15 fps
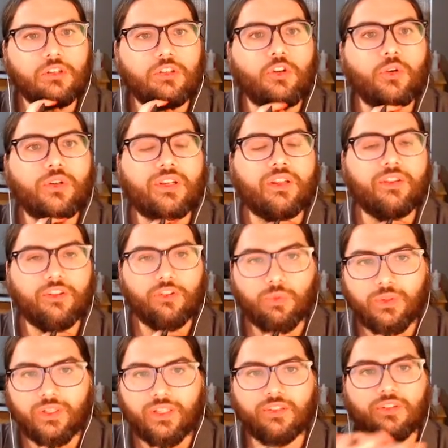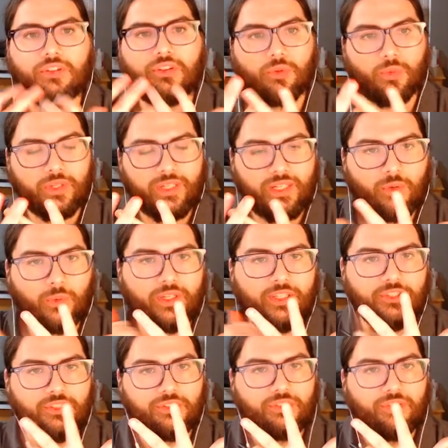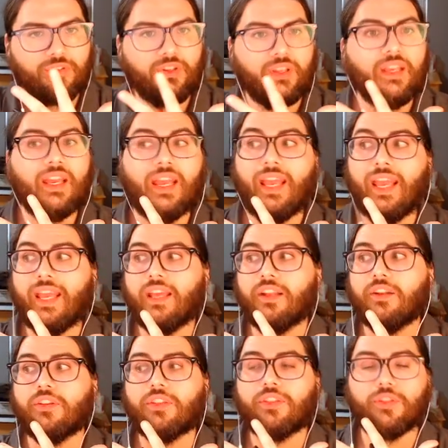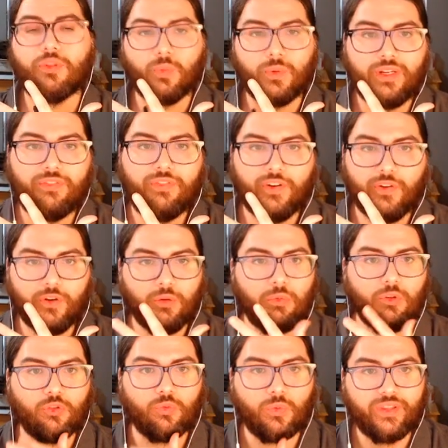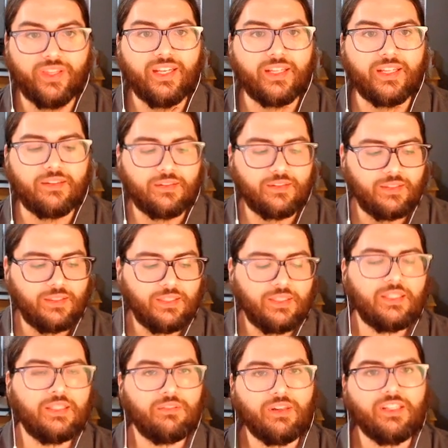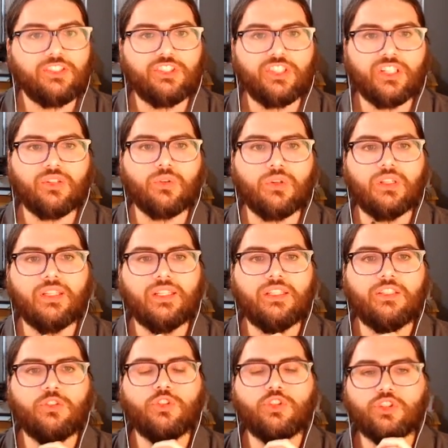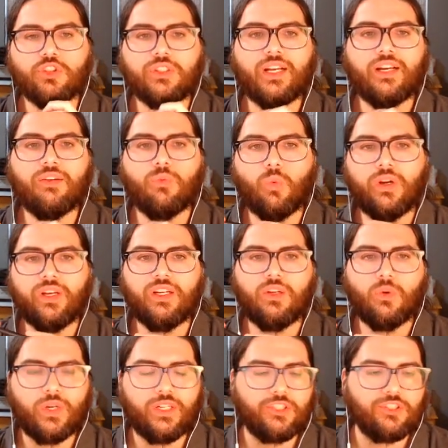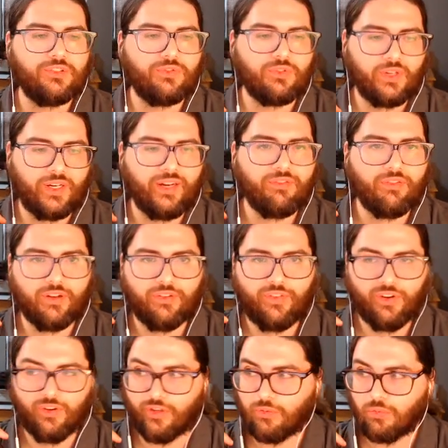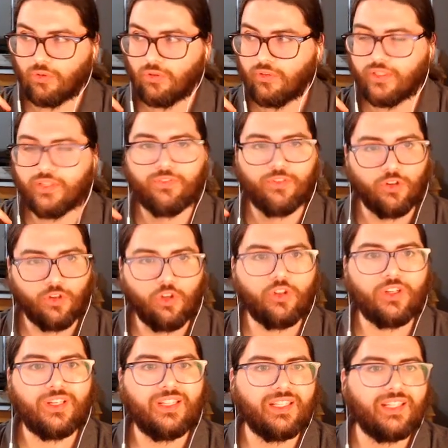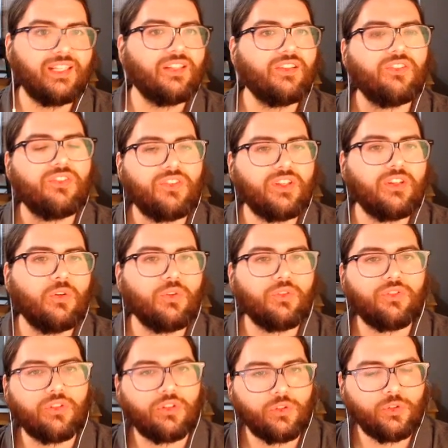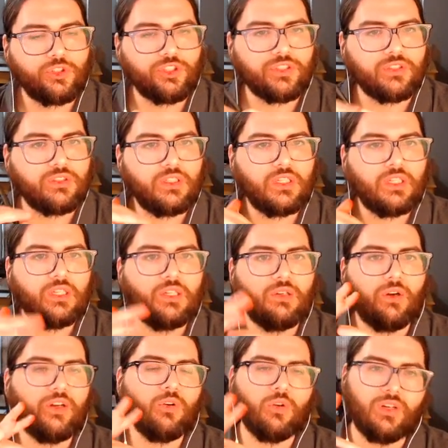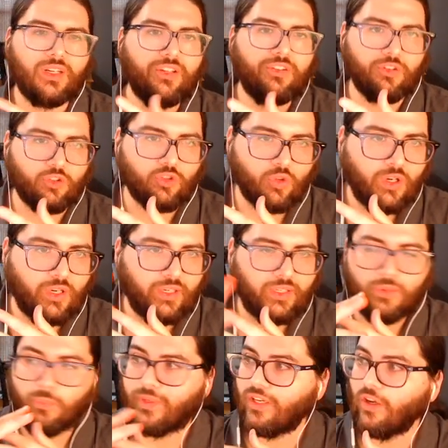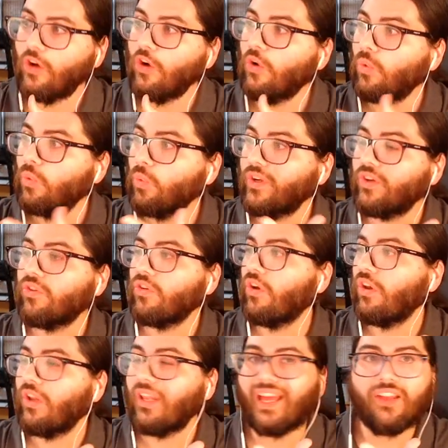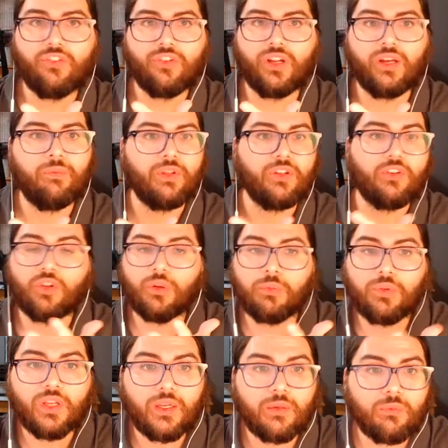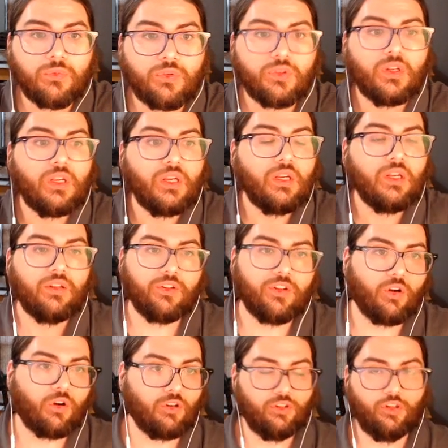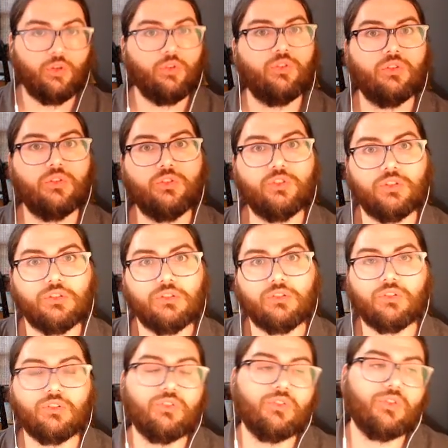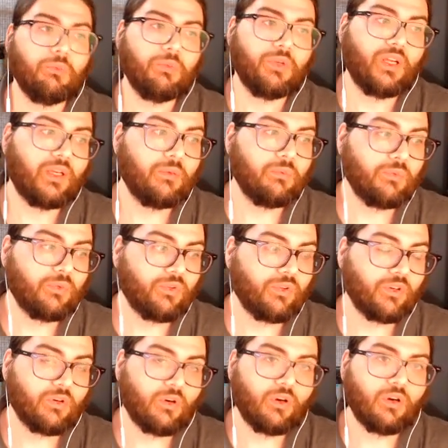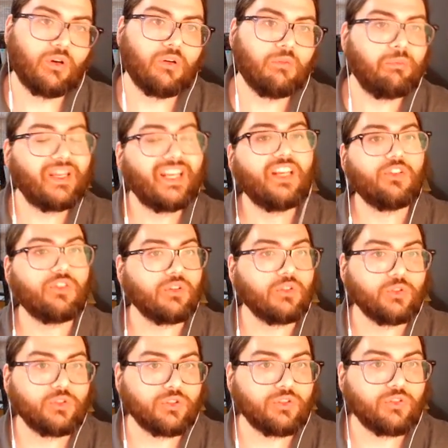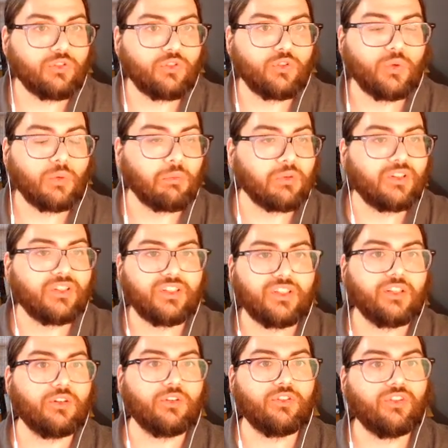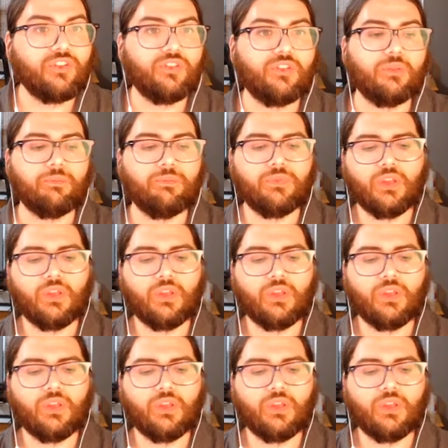Notice how this one has three equations and three variables within it. Right? Generally, you should have one equation for every variable if you're looking to get a single solution right? Or at least you're trying. We know, we saw last time that sometimes there are no solutions, and sometimes there are many solutions to a particular system.